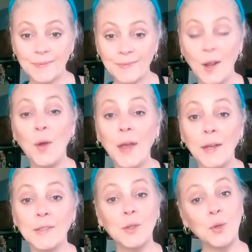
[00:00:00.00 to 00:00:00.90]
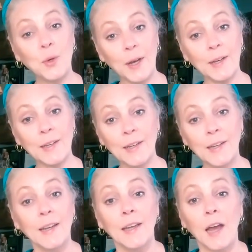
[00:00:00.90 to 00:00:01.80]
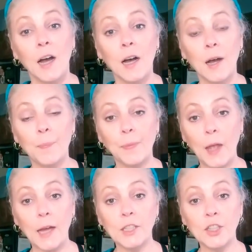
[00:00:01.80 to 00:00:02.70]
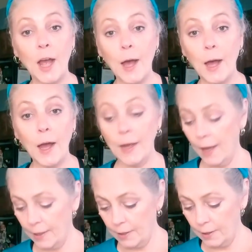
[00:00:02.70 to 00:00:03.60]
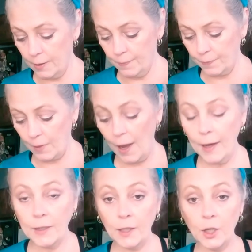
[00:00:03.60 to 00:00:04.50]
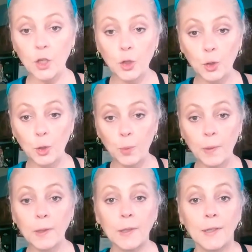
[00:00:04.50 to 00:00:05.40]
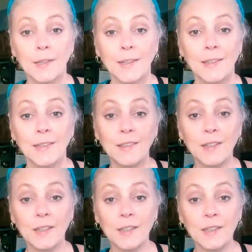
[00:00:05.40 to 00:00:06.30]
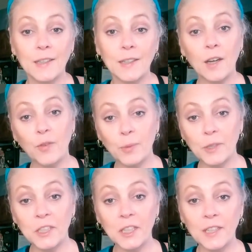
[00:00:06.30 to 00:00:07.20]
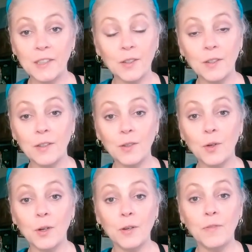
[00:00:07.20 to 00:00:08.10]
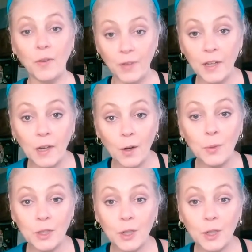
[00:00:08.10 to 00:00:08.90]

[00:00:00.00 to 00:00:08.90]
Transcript: Okay, so quick. I had to cube the government cheese or Velveeta, whichever